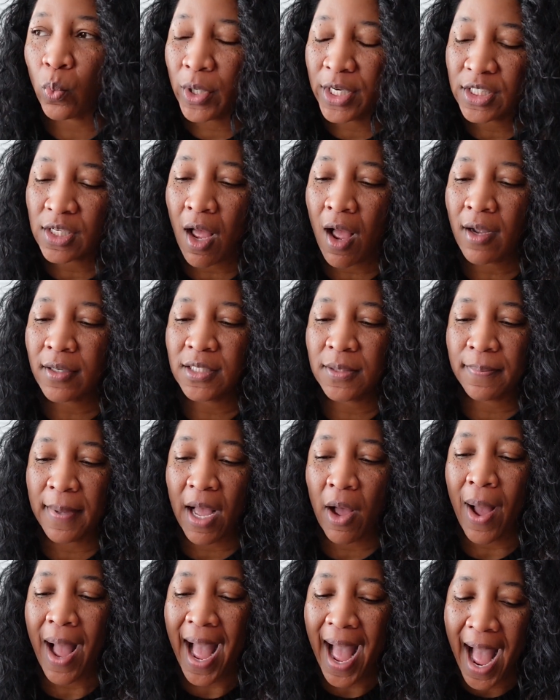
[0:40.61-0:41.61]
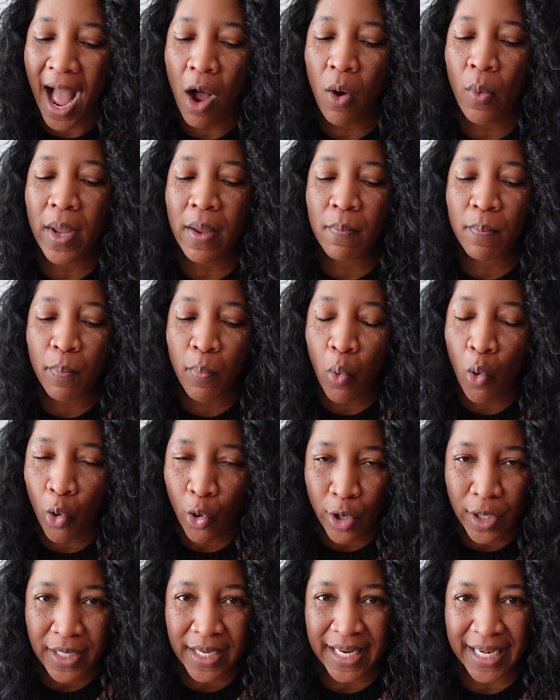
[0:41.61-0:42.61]
we talked about how
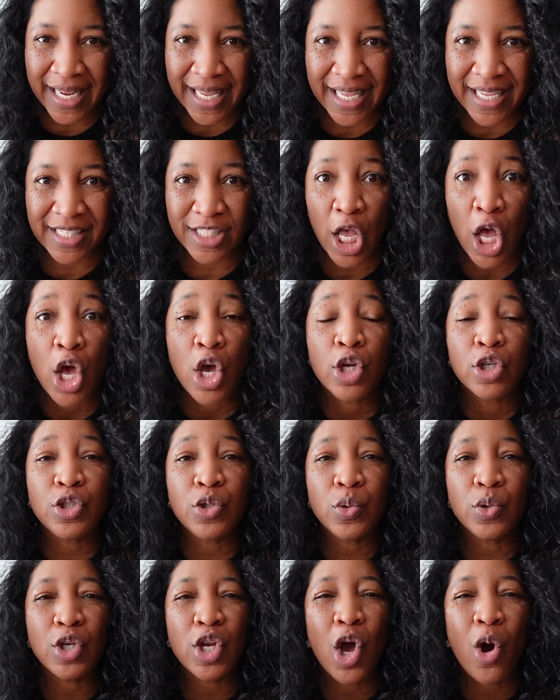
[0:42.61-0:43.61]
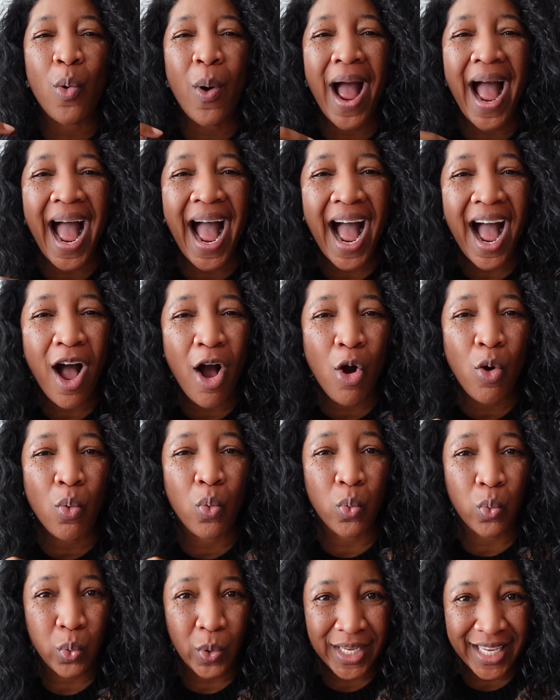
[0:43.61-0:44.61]
important it is to know how
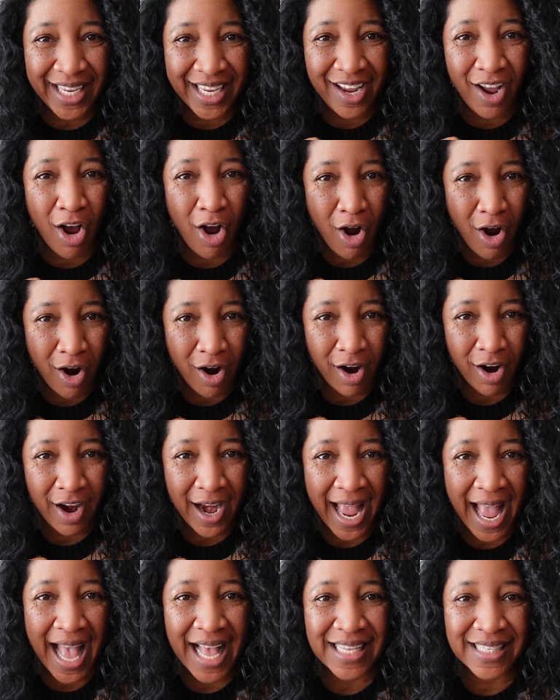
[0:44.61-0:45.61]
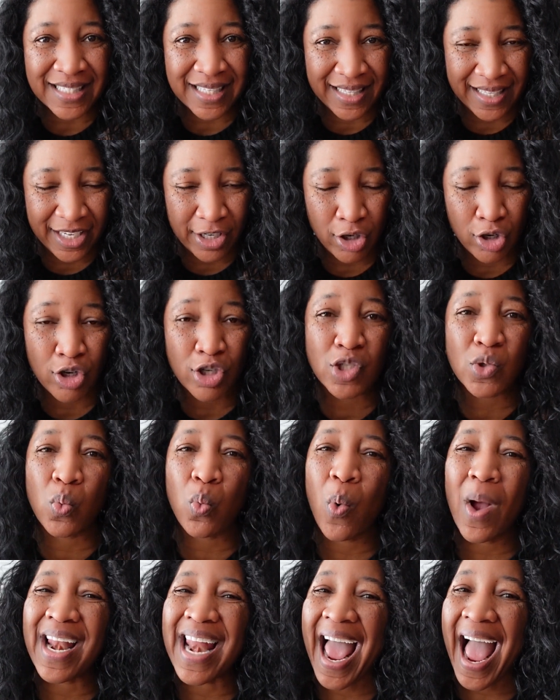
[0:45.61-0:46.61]
we are as leaders,
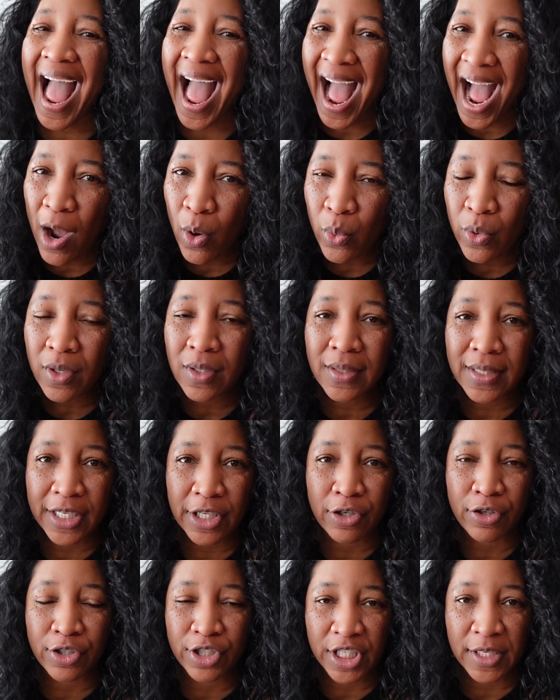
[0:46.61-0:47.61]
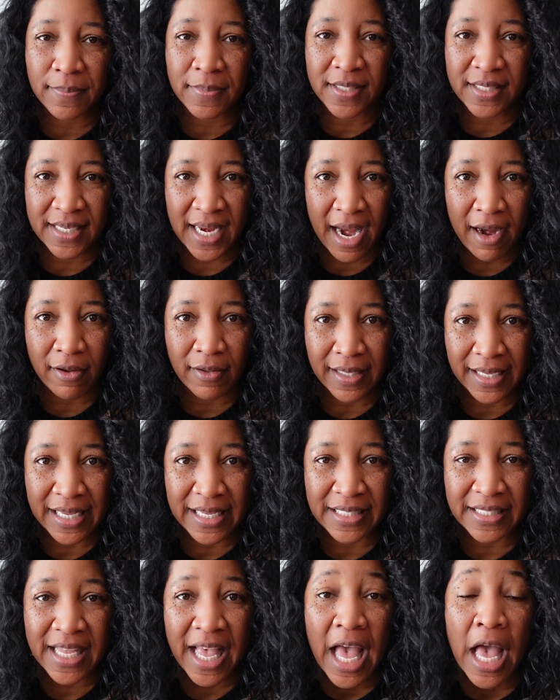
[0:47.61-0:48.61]
what our leadership style
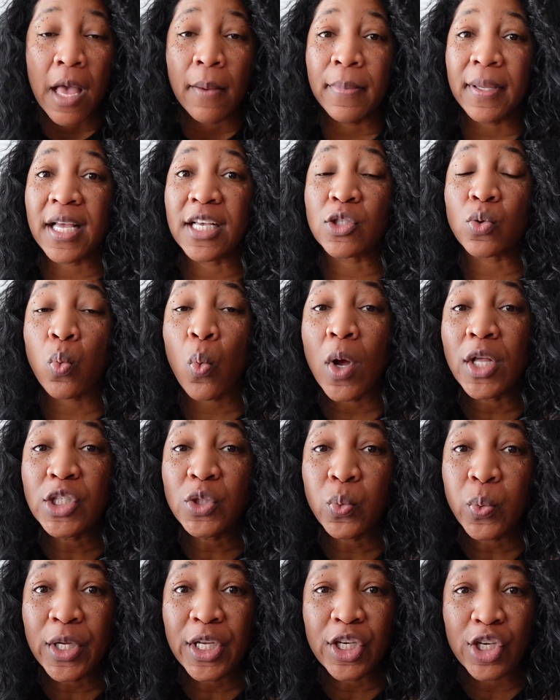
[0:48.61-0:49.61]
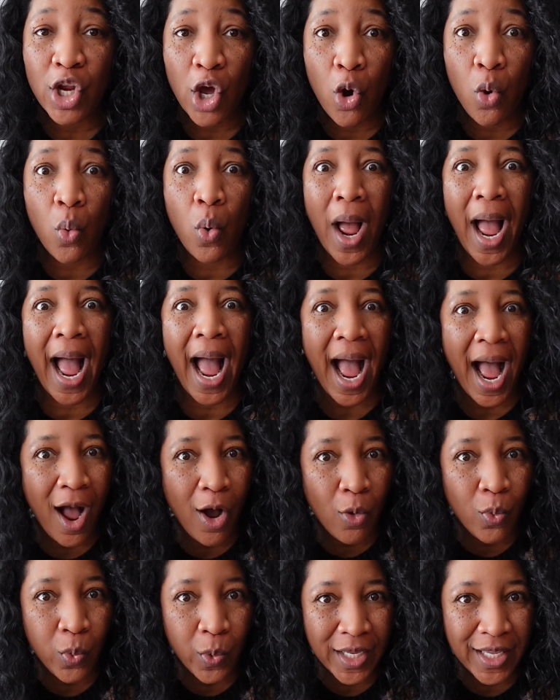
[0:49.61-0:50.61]
is, because once we know
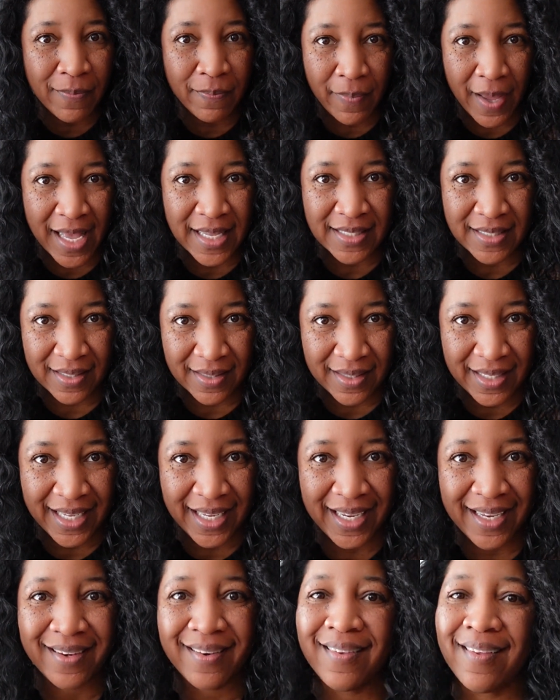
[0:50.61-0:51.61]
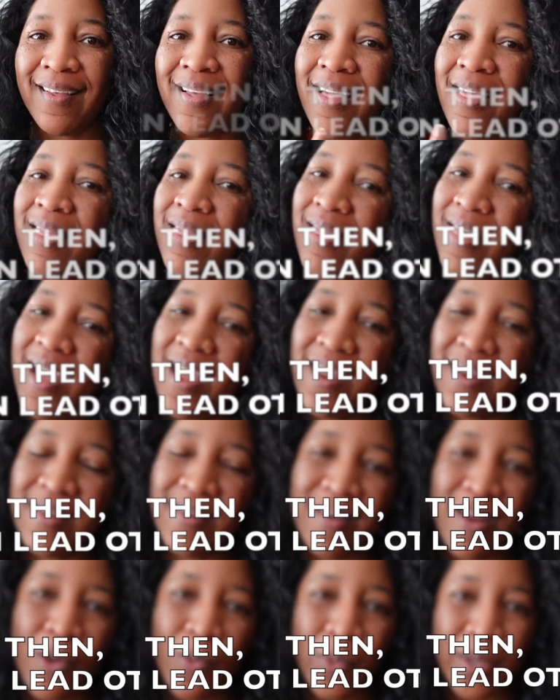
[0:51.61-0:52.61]
how we best lead,
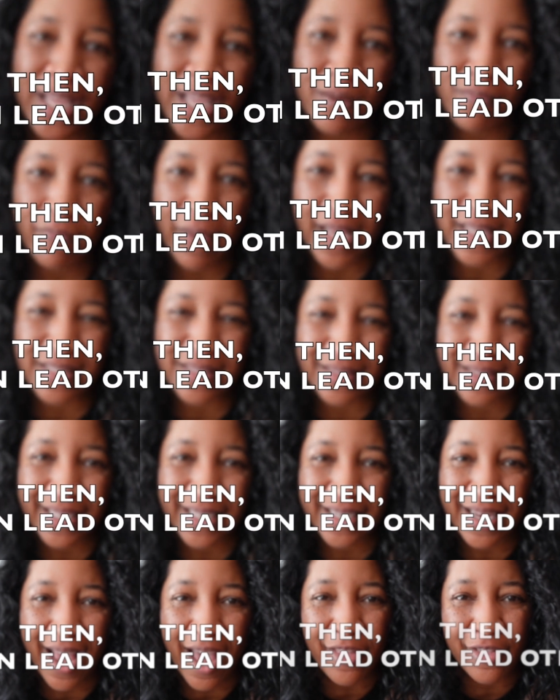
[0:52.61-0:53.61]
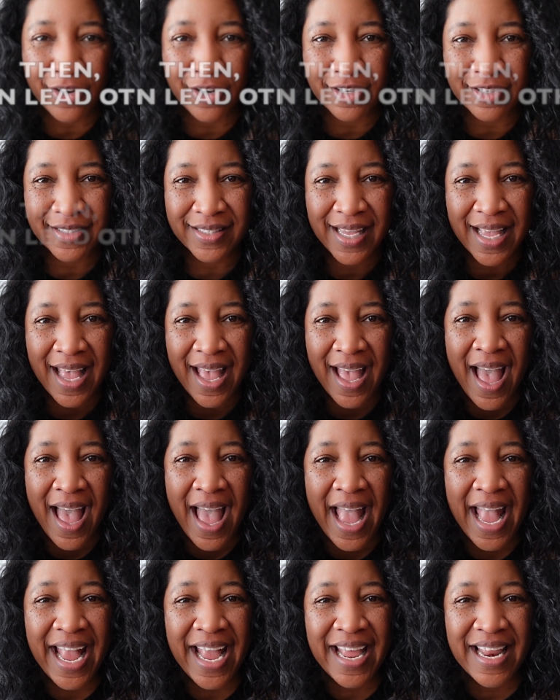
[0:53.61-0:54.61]
then we can best lead others.
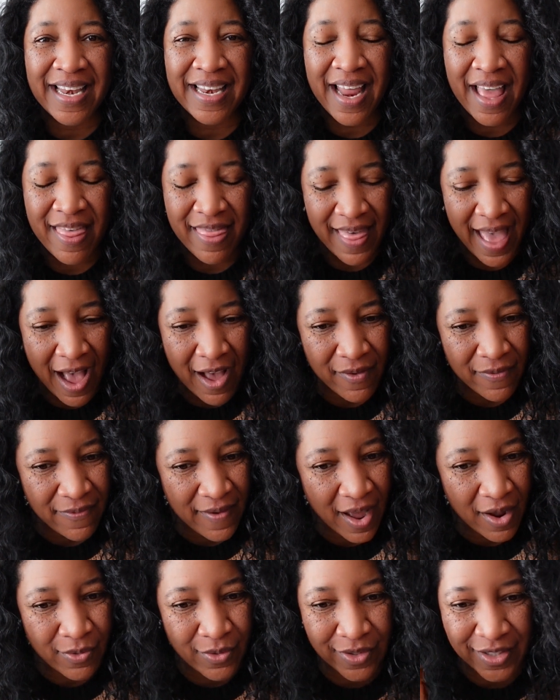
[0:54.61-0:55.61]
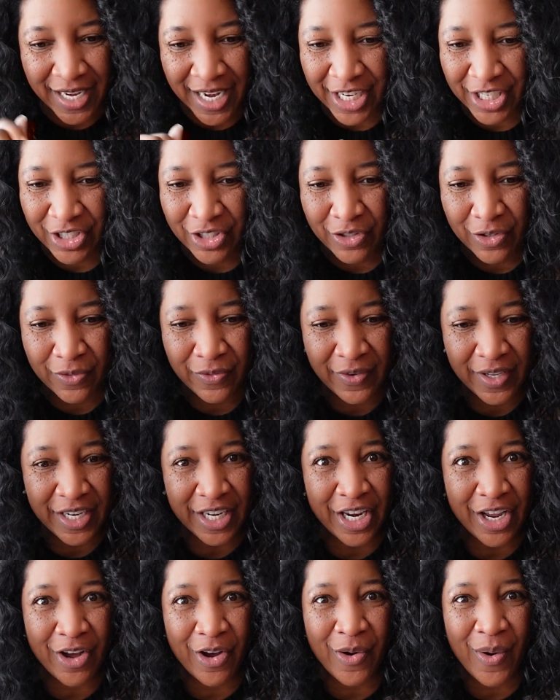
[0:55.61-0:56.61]
In that foundational
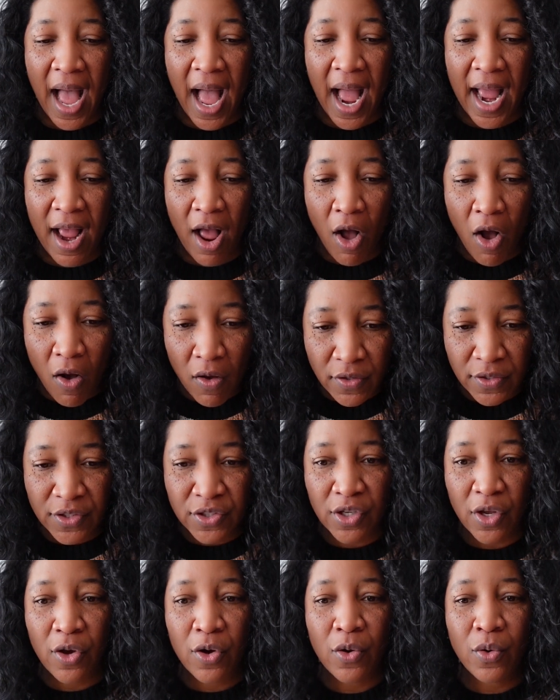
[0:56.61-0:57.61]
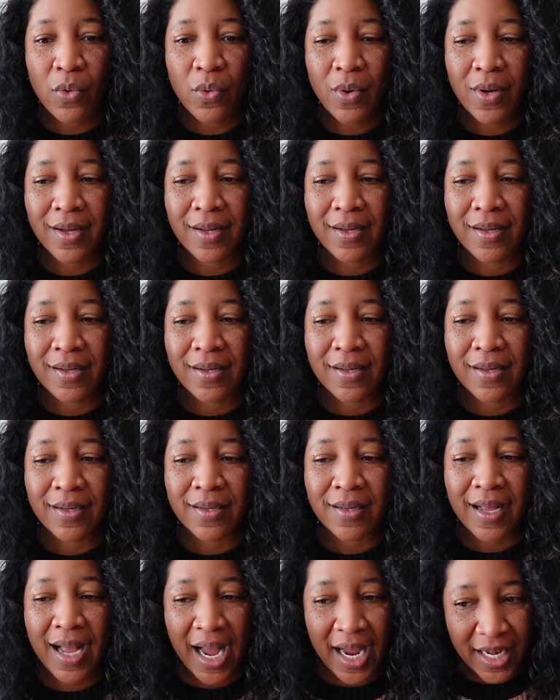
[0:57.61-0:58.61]
video, I also
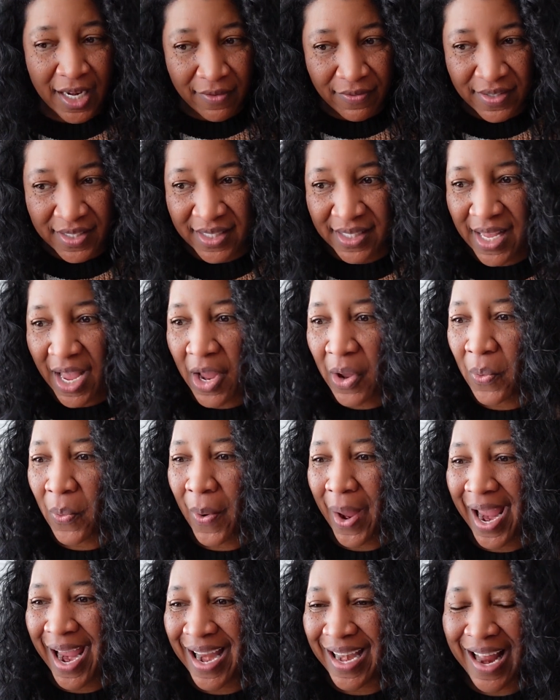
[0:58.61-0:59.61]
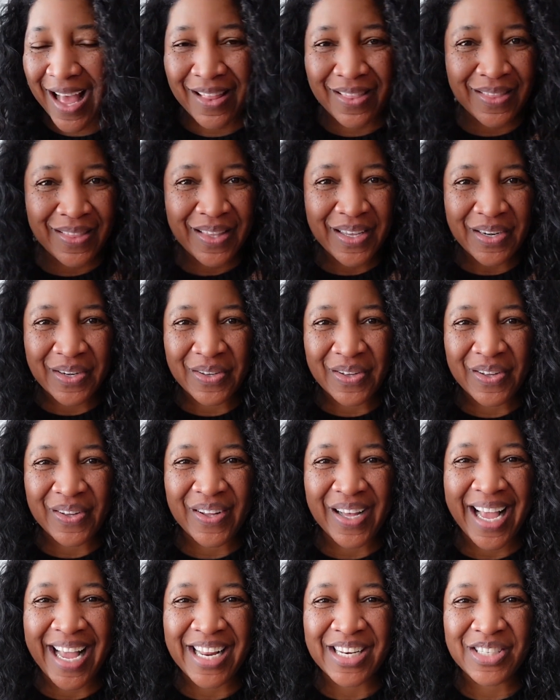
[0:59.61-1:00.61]
kind of segued a
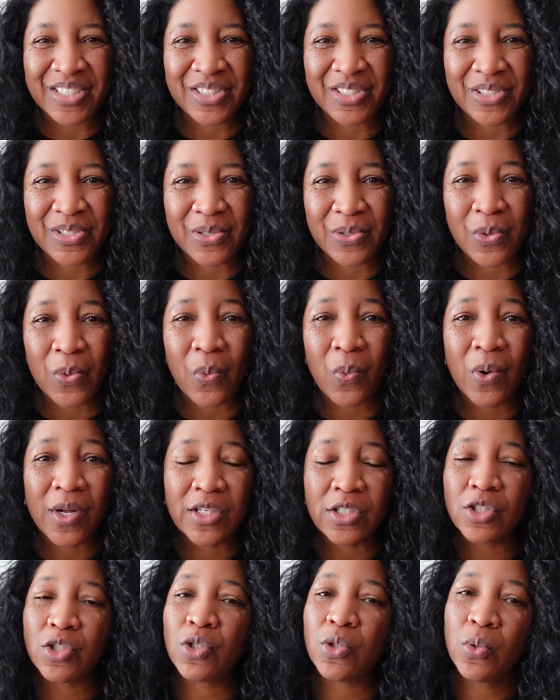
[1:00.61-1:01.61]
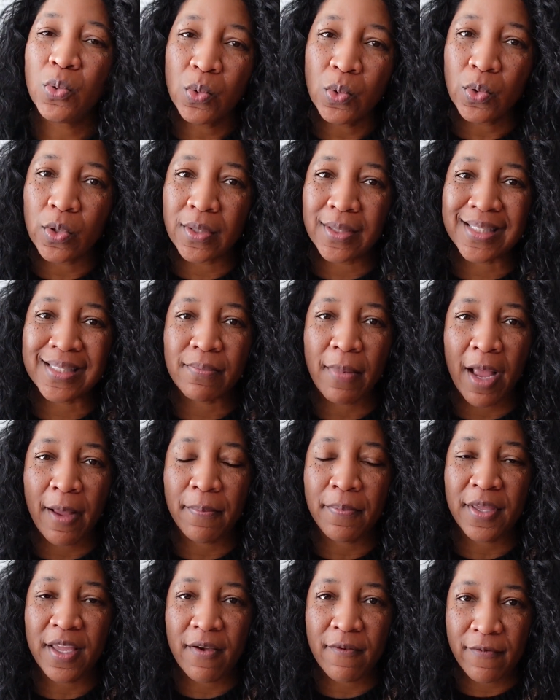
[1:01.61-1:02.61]
little into what tools might
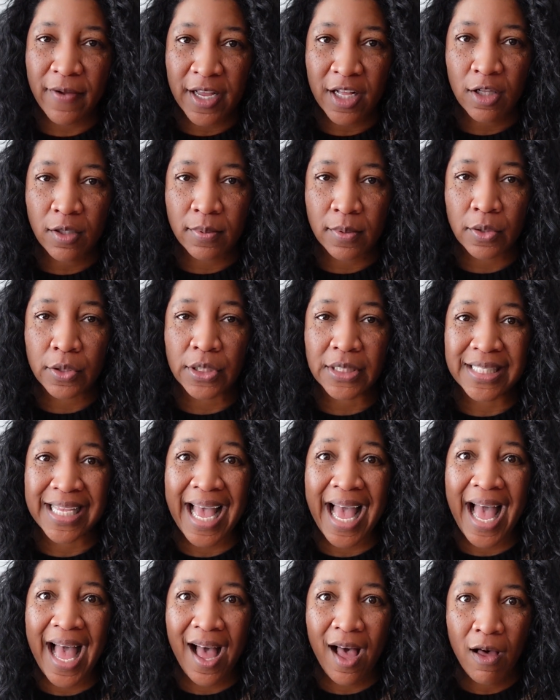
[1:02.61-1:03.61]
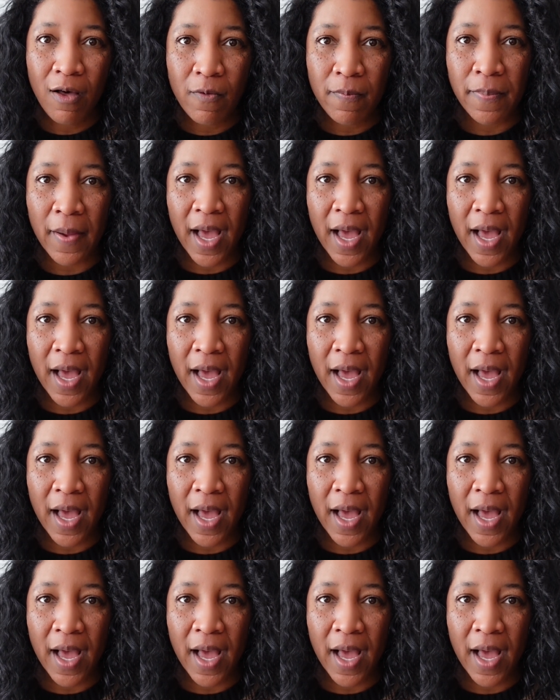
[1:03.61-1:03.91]
be available to help